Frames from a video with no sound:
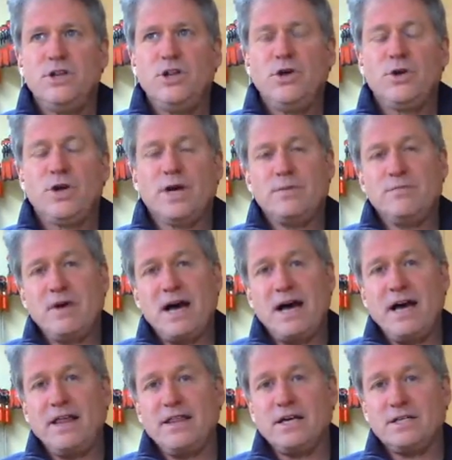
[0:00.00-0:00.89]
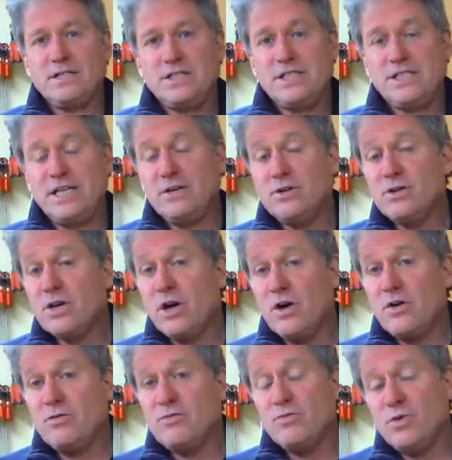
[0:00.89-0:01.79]
you can buy the seal
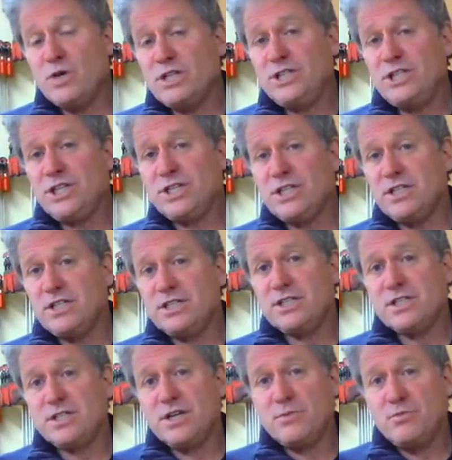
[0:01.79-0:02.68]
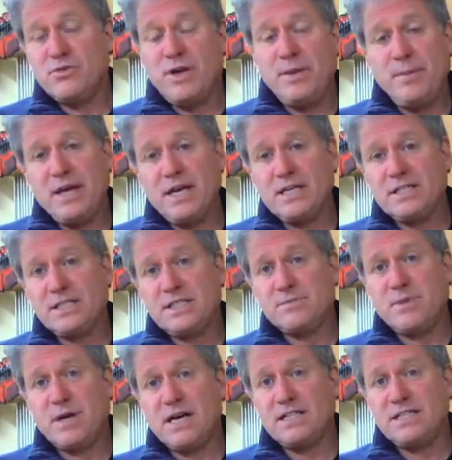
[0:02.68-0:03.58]
coat, which is the premix
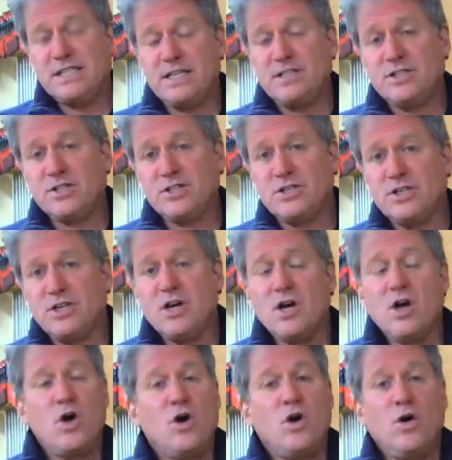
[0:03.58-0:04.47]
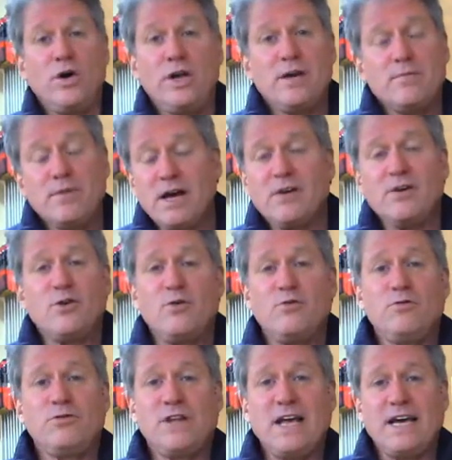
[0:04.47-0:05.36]
by Zinsser, or you can buy your
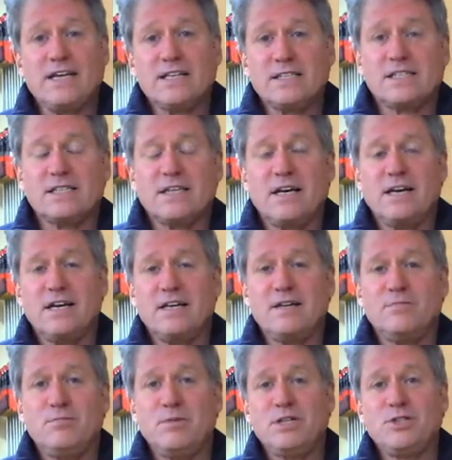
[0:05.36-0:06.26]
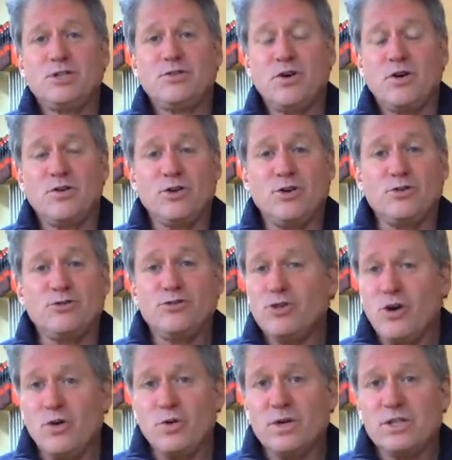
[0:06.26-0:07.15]
own flakes and mix your own. You'll
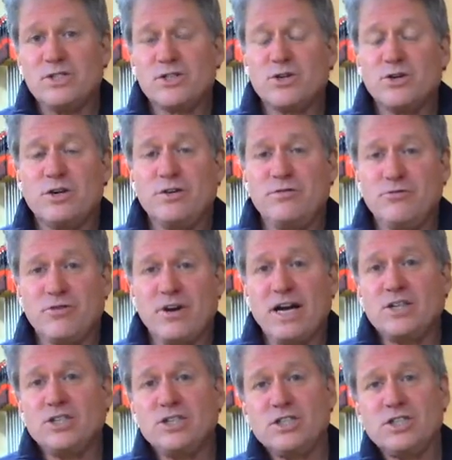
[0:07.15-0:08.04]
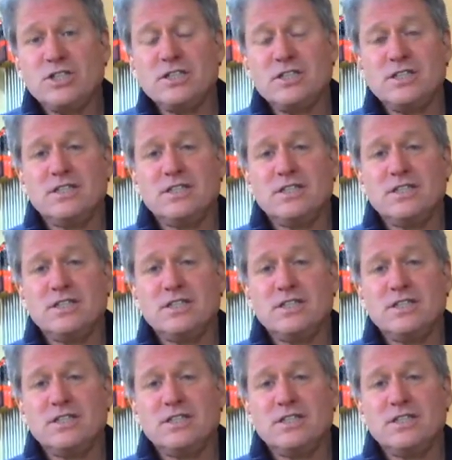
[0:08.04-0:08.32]
know it's good and fresh.